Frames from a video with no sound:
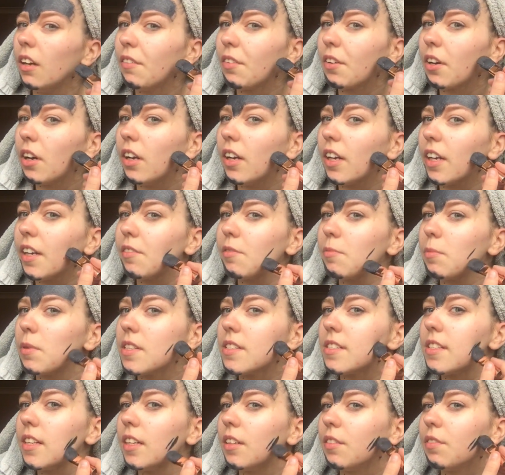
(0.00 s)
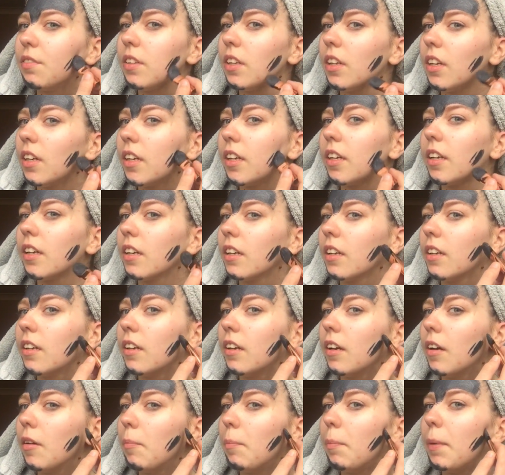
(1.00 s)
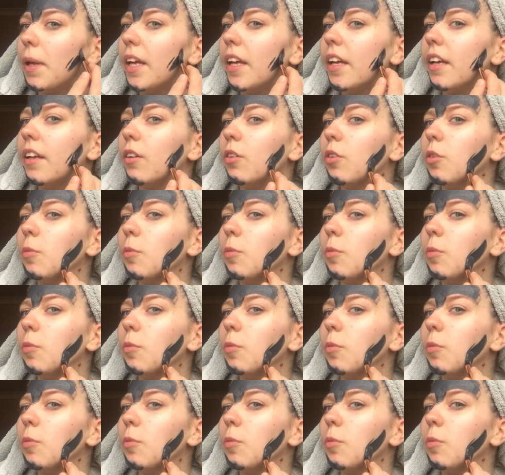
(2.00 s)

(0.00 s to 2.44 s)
Kind of giving myself like a beard